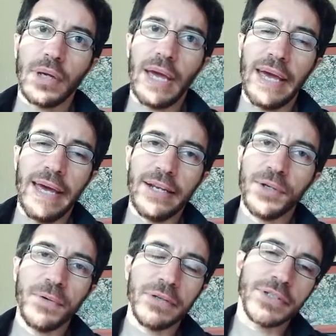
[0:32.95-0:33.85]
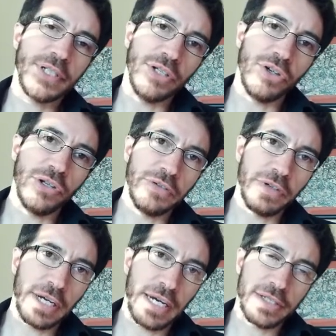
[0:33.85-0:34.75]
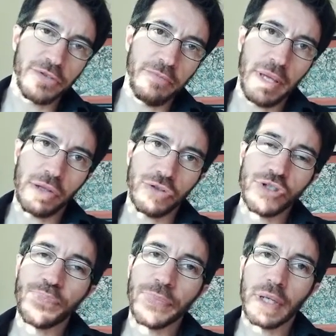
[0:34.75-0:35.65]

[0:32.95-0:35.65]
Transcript: and you will see all different kinds of methods.